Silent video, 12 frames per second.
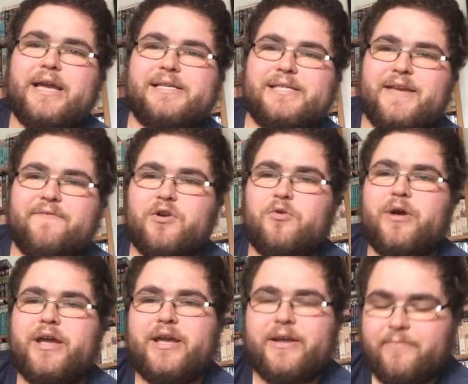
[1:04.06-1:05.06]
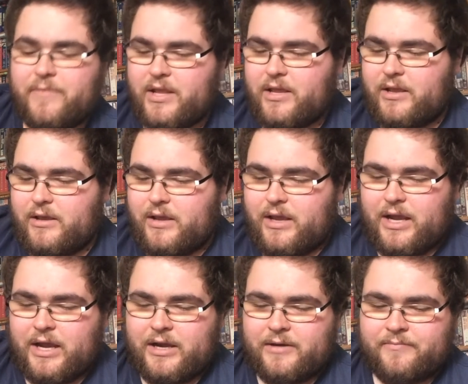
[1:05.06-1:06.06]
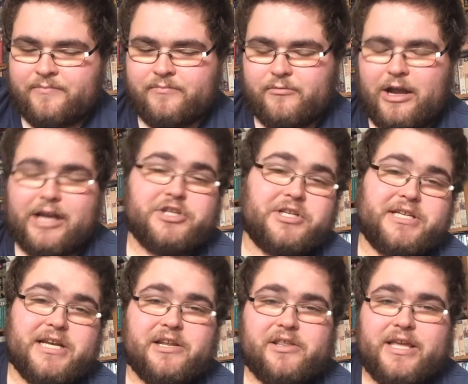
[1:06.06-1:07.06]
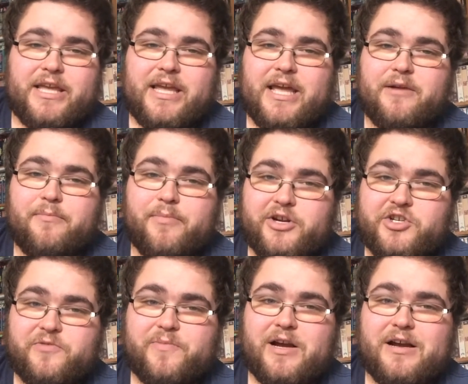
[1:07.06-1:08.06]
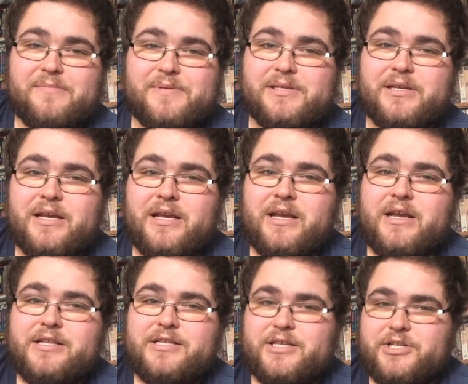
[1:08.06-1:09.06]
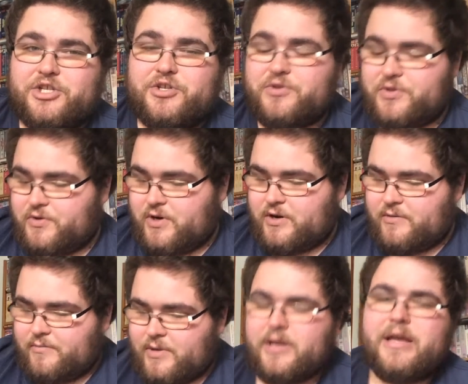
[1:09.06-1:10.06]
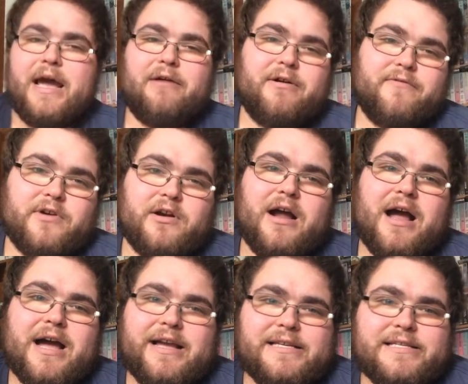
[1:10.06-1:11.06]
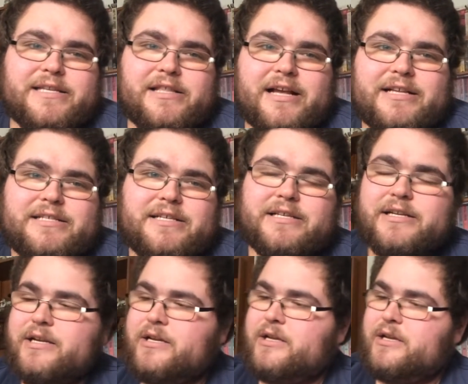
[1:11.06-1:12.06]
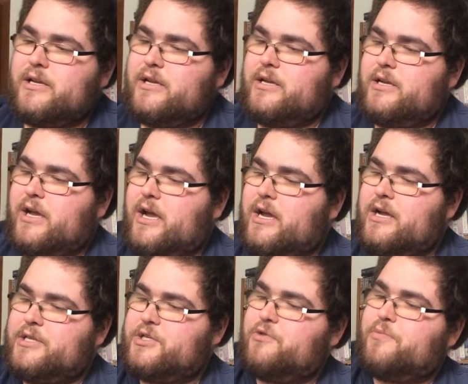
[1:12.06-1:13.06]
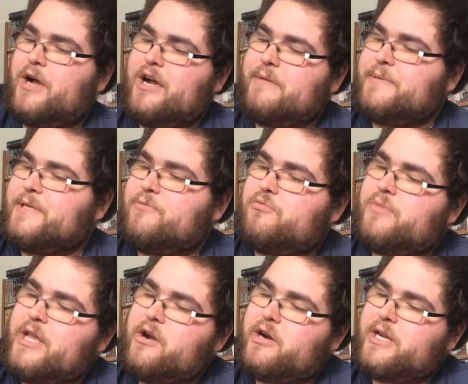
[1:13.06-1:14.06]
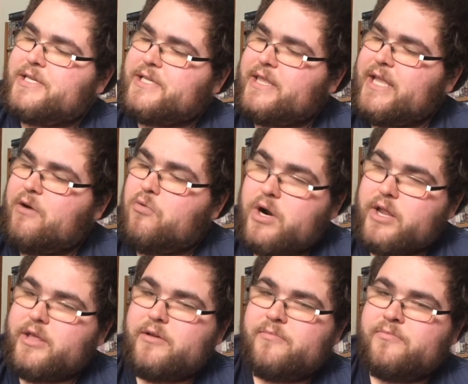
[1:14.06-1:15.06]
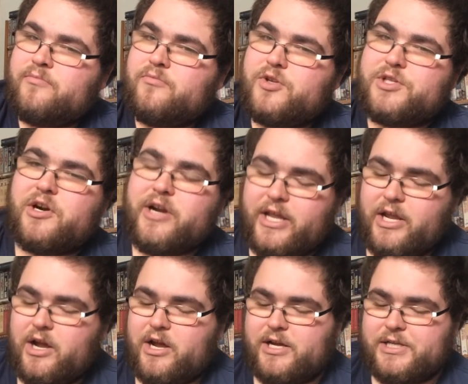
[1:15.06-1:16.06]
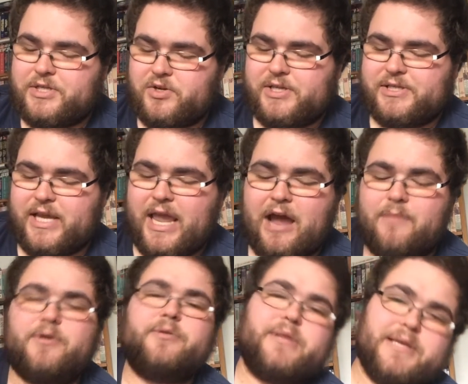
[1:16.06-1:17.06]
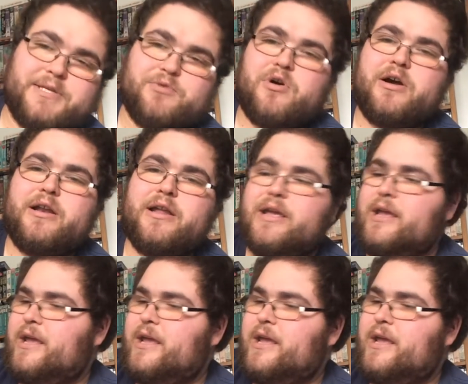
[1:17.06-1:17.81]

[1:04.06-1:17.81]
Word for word: guess, given away. Um, well, actually, technically, he had a bunch of pops to choose from. However, I selected uh, two pops, and he already said that one of them was already gone, so he's like, how about this one?